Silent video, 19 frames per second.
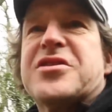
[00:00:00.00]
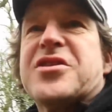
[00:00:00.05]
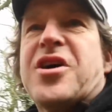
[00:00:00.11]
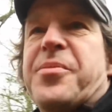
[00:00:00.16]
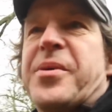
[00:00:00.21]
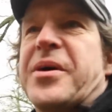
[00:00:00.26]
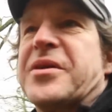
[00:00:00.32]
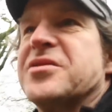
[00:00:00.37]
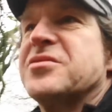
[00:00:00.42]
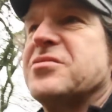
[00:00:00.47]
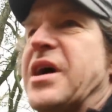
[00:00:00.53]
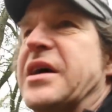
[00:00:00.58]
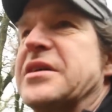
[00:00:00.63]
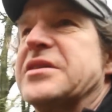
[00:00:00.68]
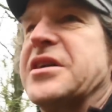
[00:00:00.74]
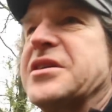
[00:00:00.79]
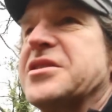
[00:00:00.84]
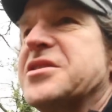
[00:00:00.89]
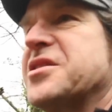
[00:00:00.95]
top
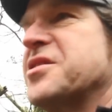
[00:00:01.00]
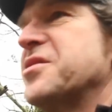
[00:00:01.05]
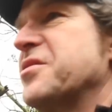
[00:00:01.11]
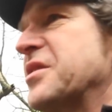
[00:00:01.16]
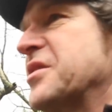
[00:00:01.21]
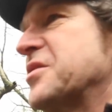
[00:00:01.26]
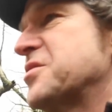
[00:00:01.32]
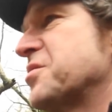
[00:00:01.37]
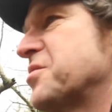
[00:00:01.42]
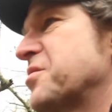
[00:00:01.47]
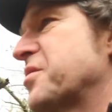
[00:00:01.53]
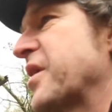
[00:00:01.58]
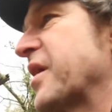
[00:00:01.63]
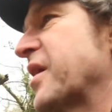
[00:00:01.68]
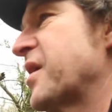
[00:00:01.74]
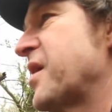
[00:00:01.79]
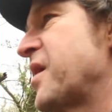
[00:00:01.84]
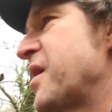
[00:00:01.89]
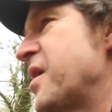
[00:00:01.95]
and continually
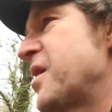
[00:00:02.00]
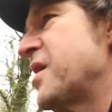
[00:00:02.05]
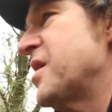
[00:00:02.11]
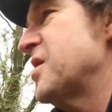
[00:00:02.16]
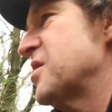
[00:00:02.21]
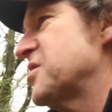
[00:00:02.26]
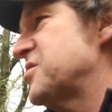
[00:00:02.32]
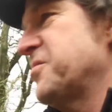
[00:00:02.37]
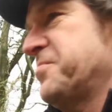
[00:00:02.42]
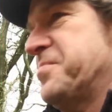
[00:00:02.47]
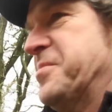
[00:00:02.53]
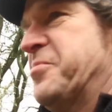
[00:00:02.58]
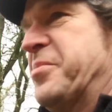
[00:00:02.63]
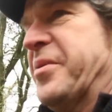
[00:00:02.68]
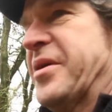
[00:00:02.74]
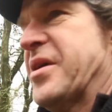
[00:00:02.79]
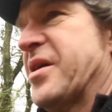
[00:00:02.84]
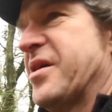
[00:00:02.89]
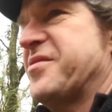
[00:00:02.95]
talking, simply
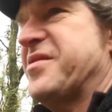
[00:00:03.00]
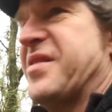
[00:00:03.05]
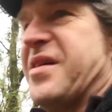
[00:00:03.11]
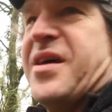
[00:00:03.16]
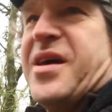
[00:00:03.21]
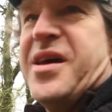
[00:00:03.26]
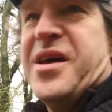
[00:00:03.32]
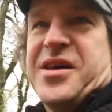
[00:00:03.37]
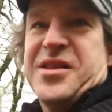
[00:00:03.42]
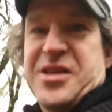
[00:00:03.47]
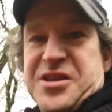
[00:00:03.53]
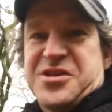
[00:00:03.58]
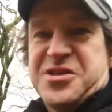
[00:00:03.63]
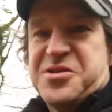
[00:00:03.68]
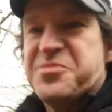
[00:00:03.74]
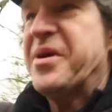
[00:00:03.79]
because this is a